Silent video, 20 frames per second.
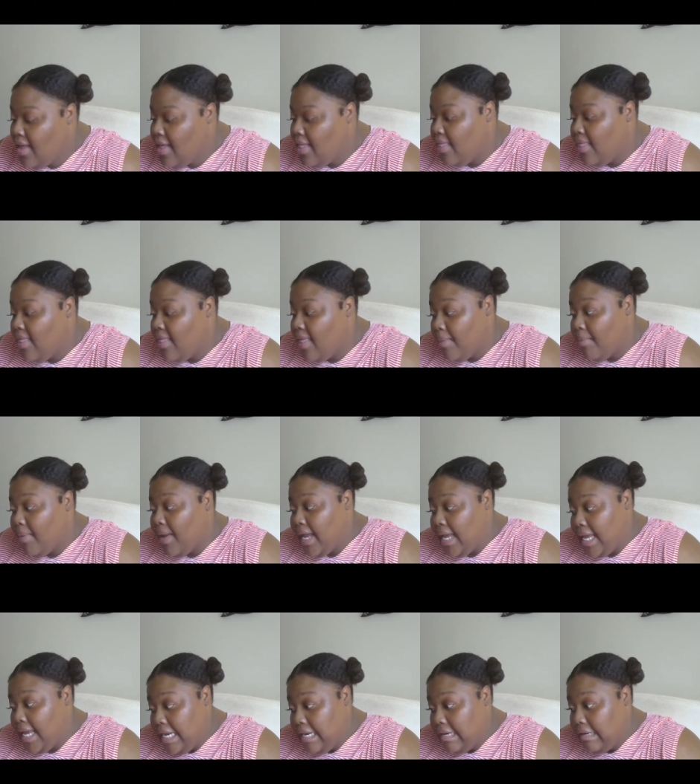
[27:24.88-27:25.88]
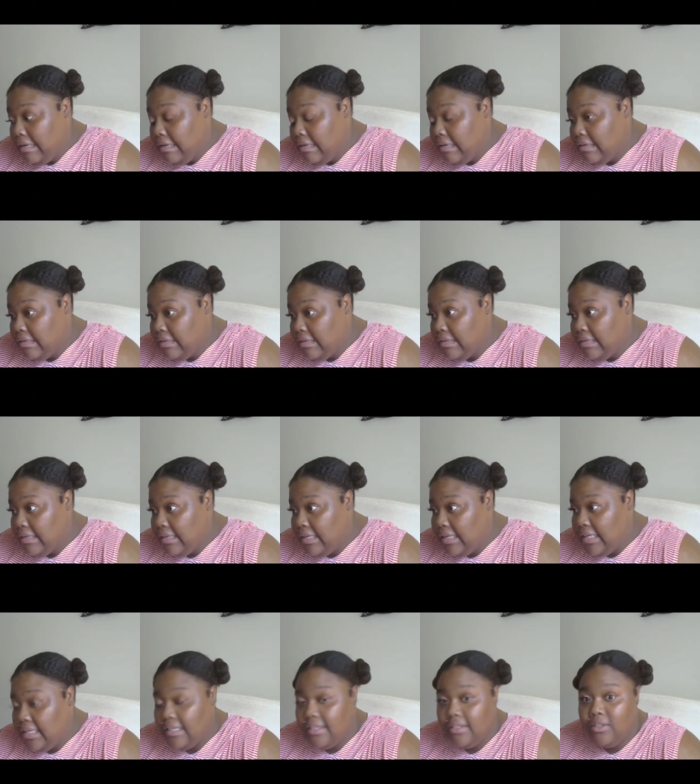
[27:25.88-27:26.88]
that my hair
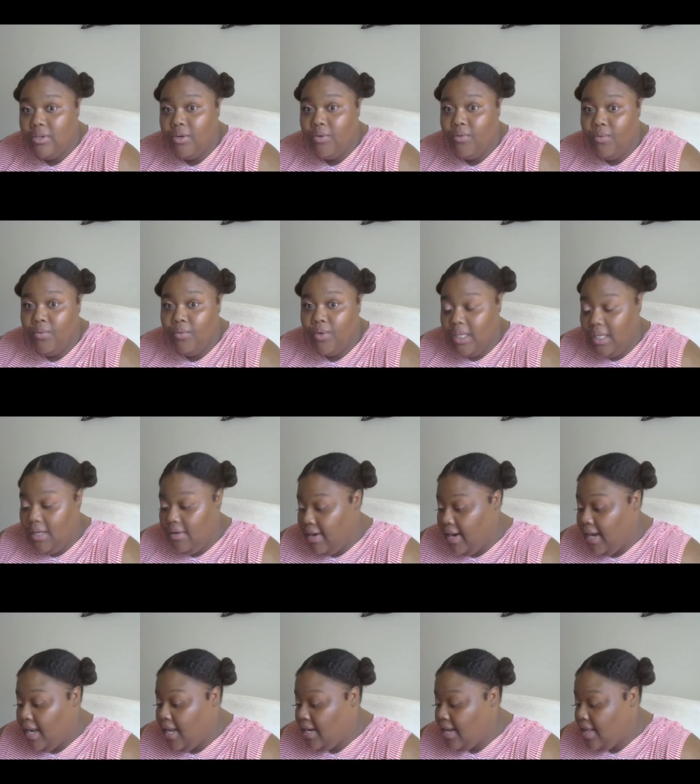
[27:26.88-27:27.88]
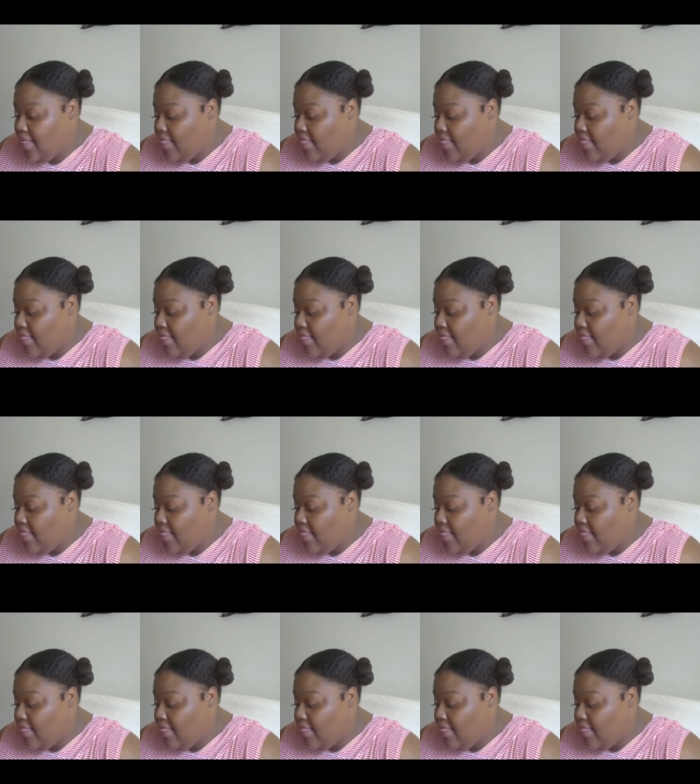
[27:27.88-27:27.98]
is really red.